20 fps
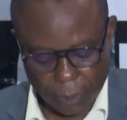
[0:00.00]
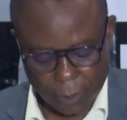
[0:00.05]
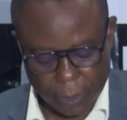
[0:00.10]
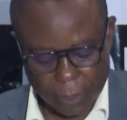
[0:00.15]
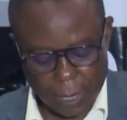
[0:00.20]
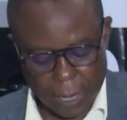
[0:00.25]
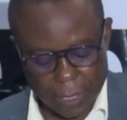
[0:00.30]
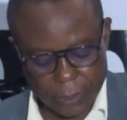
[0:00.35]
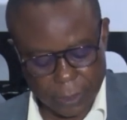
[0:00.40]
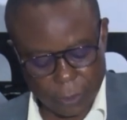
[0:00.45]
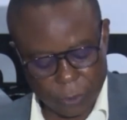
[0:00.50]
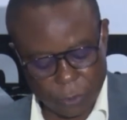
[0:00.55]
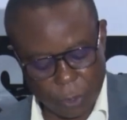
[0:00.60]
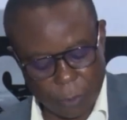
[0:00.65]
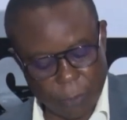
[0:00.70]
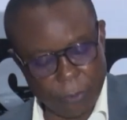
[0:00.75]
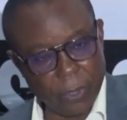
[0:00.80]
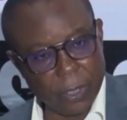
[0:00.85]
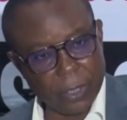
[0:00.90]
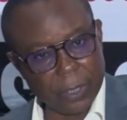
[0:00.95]
as a
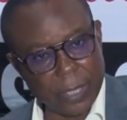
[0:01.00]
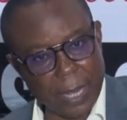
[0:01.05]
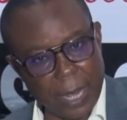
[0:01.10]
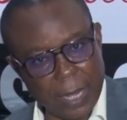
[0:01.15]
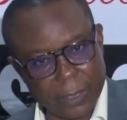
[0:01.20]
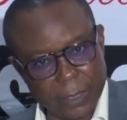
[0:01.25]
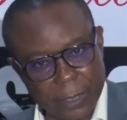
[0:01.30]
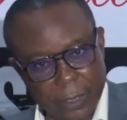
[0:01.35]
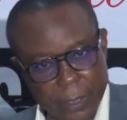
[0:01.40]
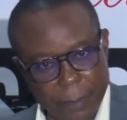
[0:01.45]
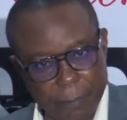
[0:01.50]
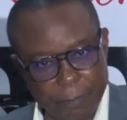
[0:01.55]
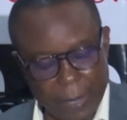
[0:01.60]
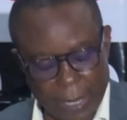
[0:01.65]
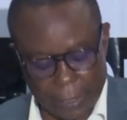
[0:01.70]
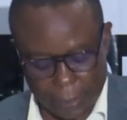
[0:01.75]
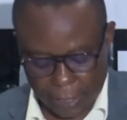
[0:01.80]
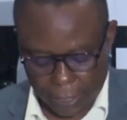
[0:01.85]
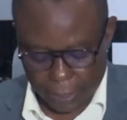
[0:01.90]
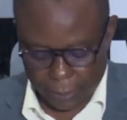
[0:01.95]
global leader at
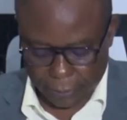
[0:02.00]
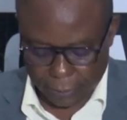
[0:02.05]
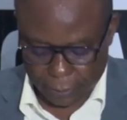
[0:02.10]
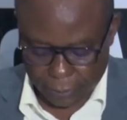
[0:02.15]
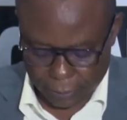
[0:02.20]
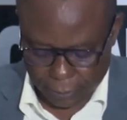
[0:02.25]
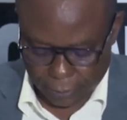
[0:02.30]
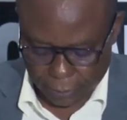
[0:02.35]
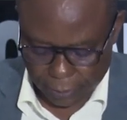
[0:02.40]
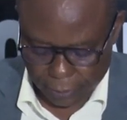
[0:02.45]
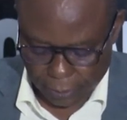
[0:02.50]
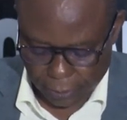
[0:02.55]
independence,